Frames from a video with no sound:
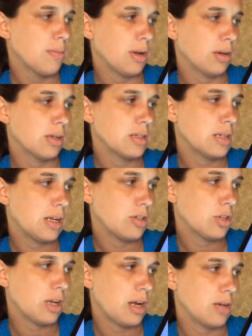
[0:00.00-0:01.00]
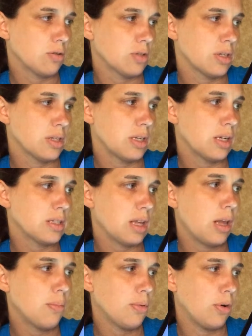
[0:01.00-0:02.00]
parents and educators as an
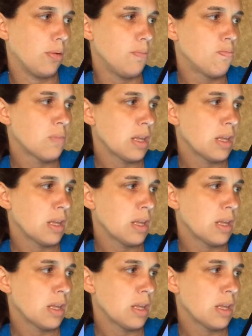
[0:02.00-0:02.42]
example.